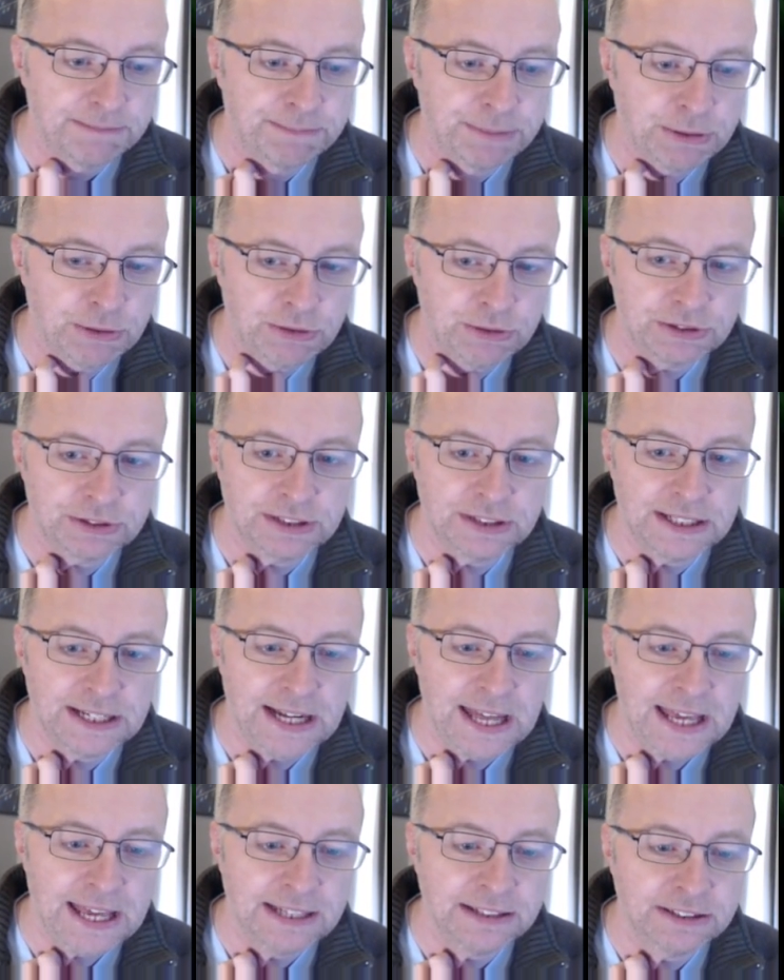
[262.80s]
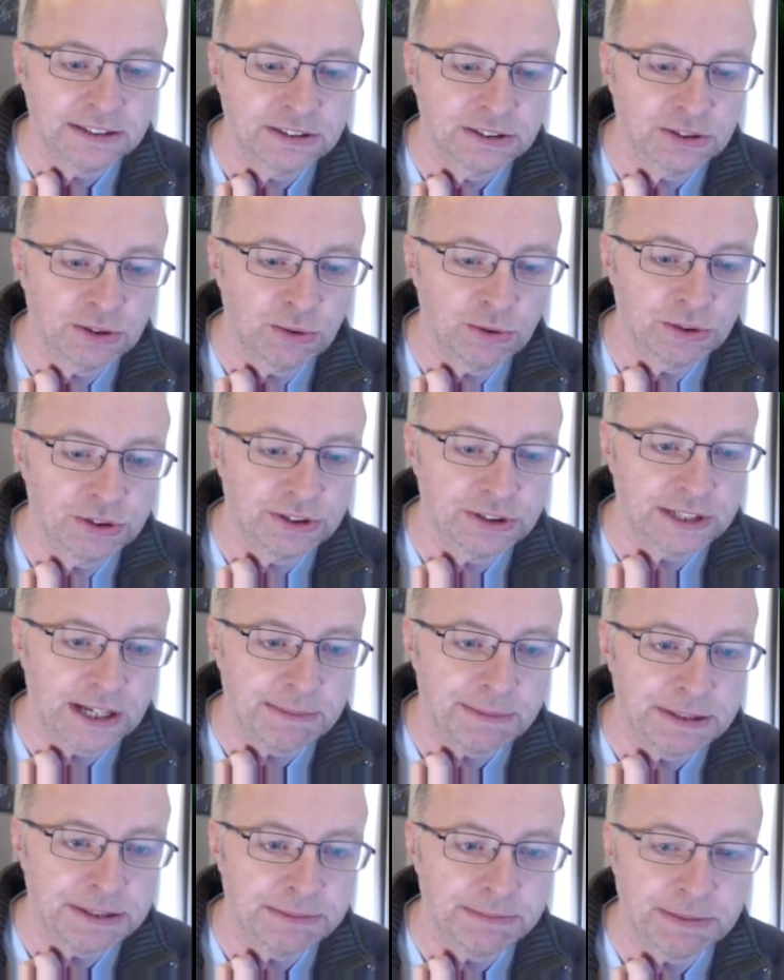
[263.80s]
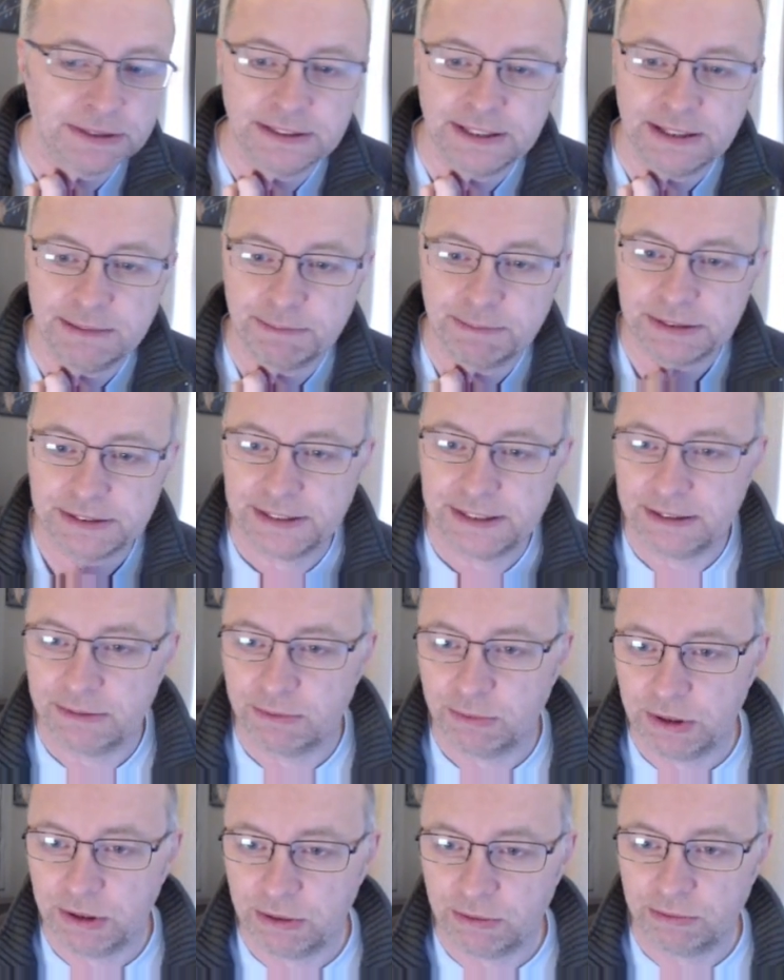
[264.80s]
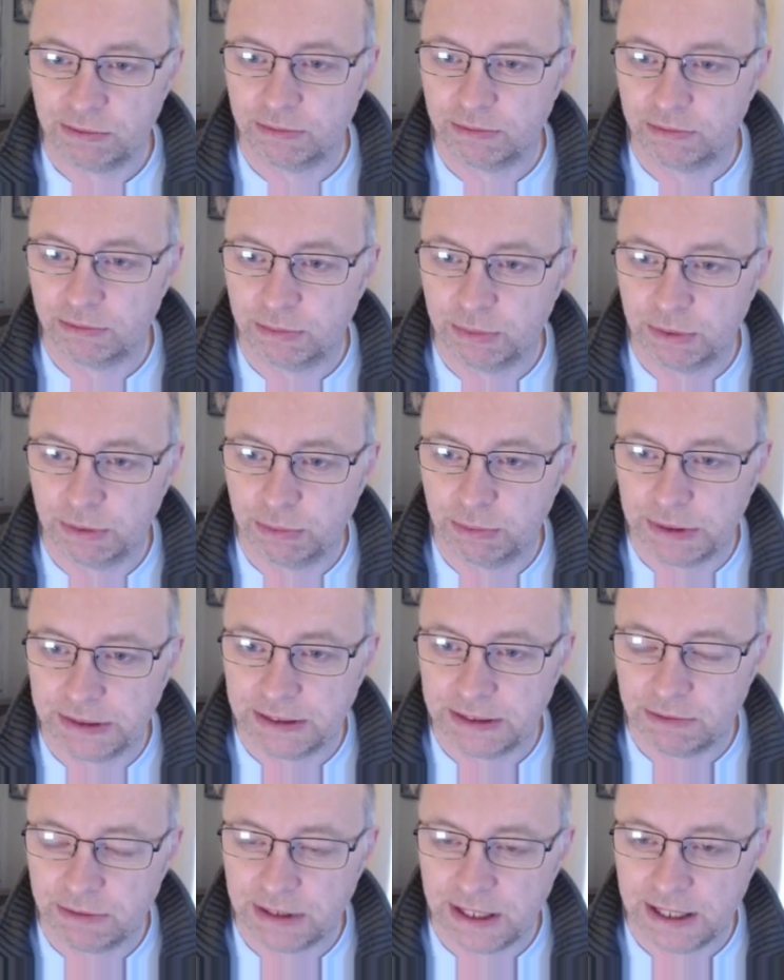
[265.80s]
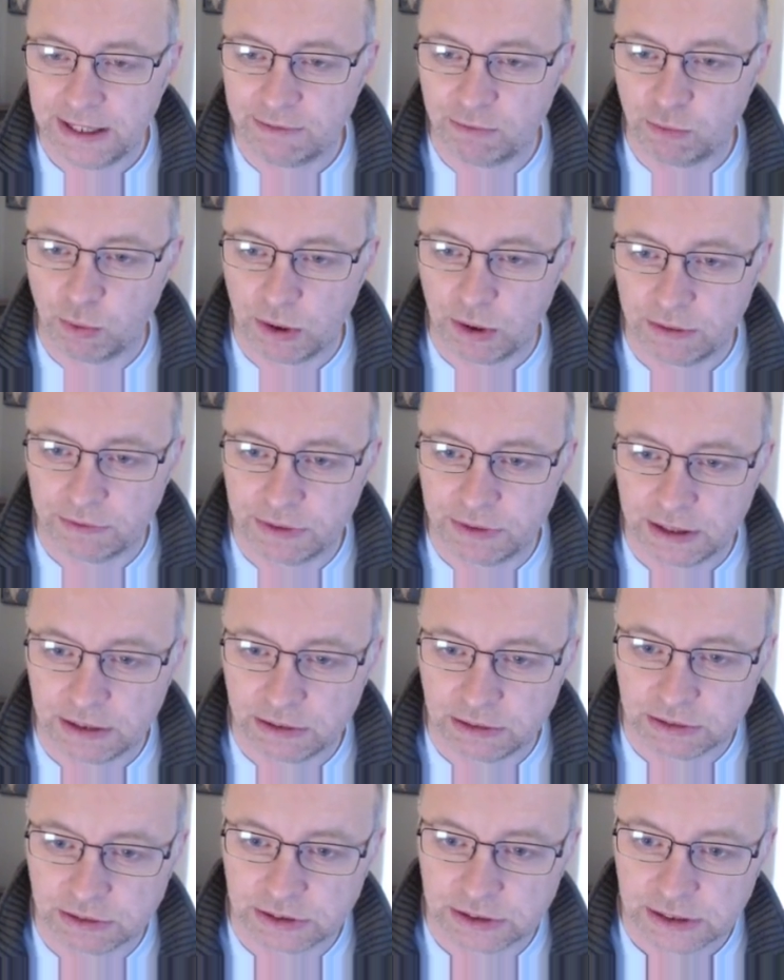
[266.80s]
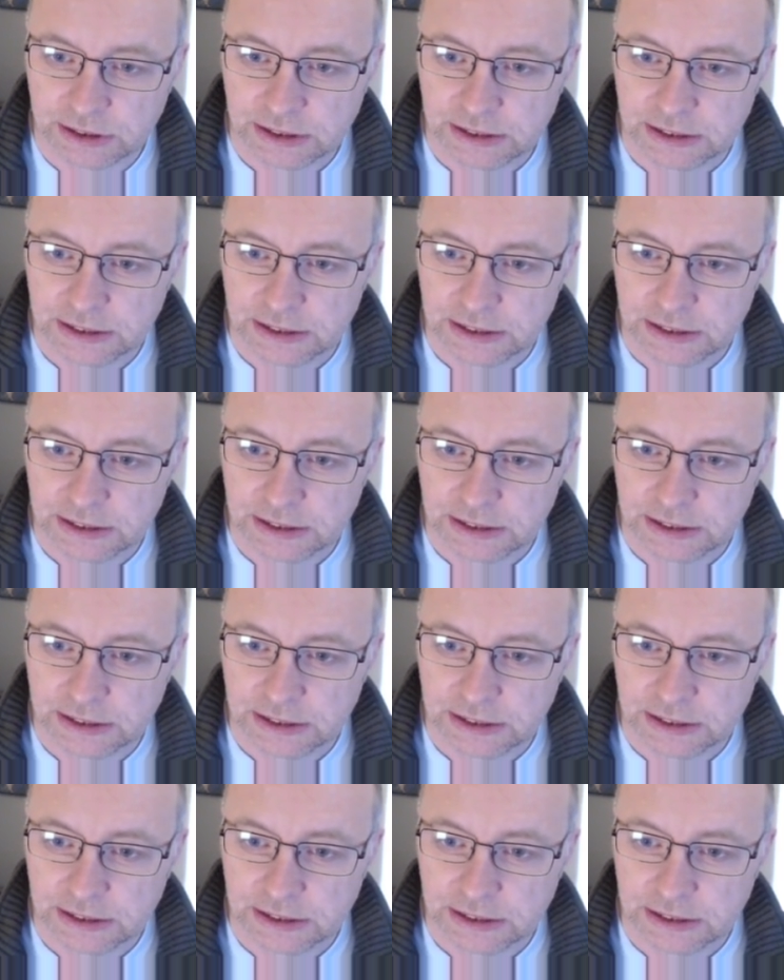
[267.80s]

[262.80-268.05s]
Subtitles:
Boosts land swords damage by 10%. Well, we don't have one of those.